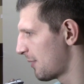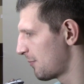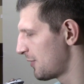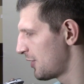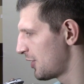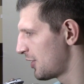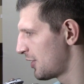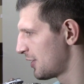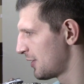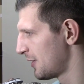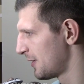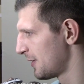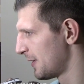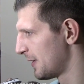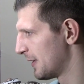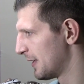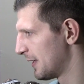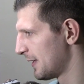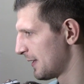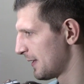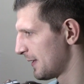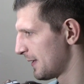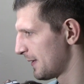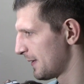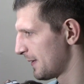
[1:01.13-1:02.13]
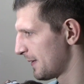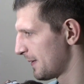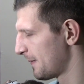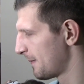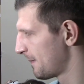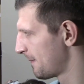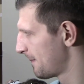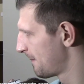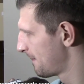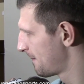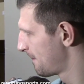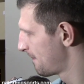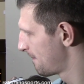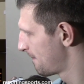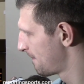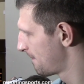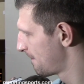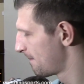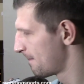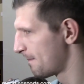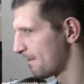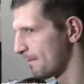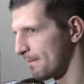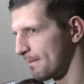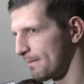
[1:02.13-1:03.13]
I'm there. And Rose, you
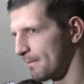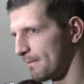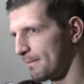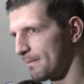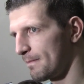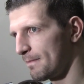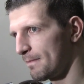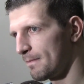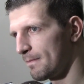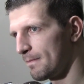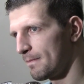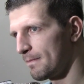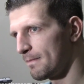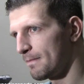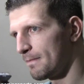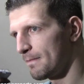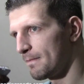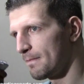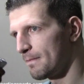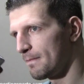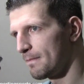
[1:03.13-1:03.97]
had a sequence there. We had